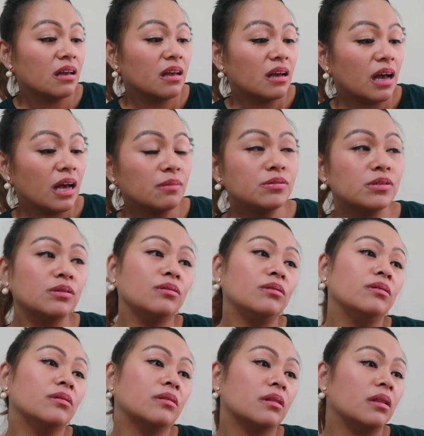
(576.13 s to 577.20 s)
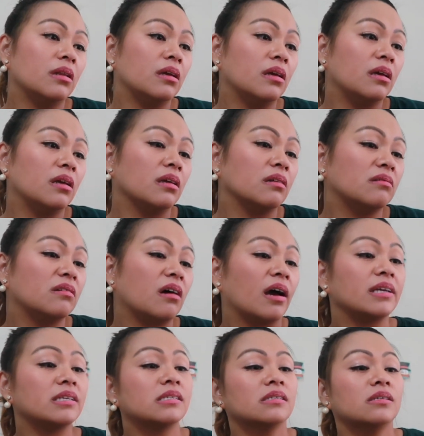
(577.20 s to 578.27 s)
Absolutely
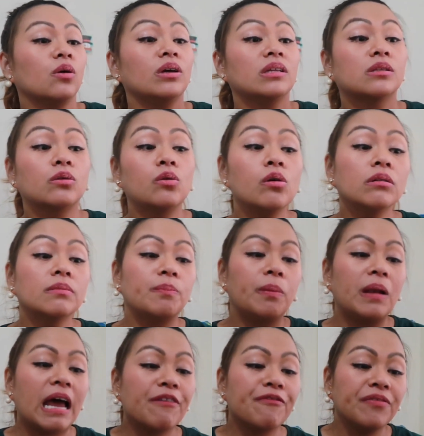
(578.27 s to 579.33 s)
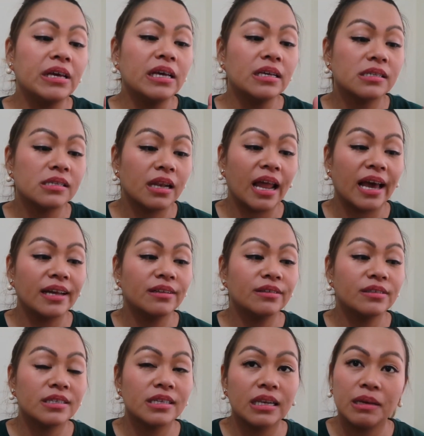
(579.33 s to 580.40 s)
nice. So it called fluffy slider
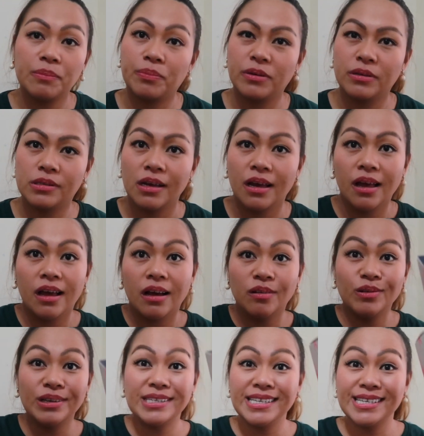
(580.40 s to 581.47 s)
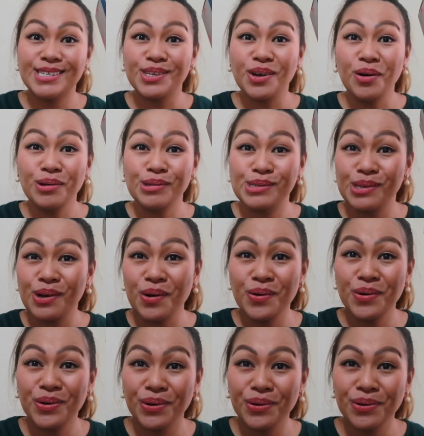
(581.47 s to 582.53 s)
slippers, which is
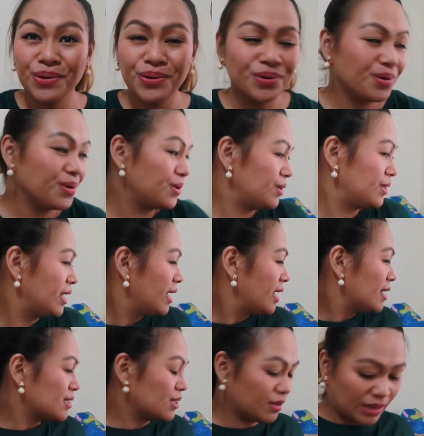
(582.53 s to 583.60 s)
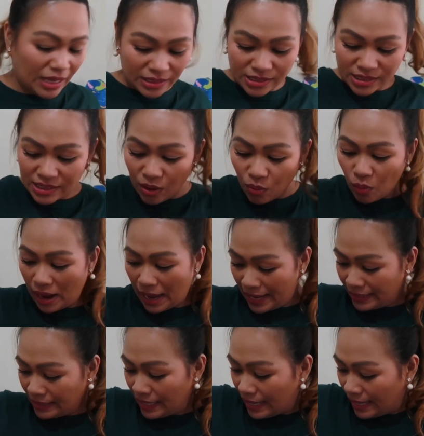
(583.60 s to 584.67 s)
so good. So that's the one.